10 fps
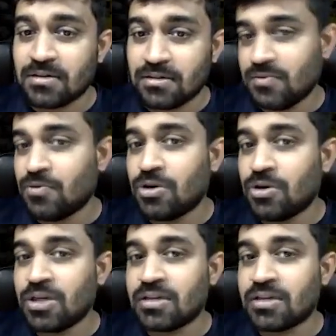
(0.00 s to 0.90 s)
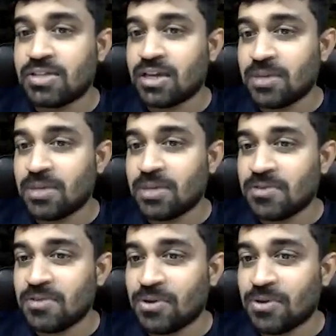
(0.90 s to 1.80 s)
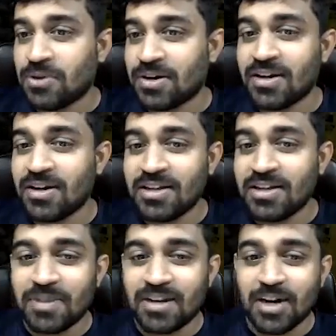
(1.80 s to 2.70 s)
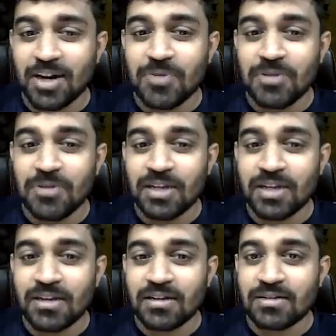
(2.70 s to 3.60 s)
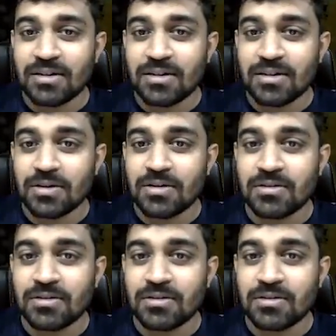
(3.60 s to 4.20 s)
We won't get the checkmate we wanted, but now we will get the rook.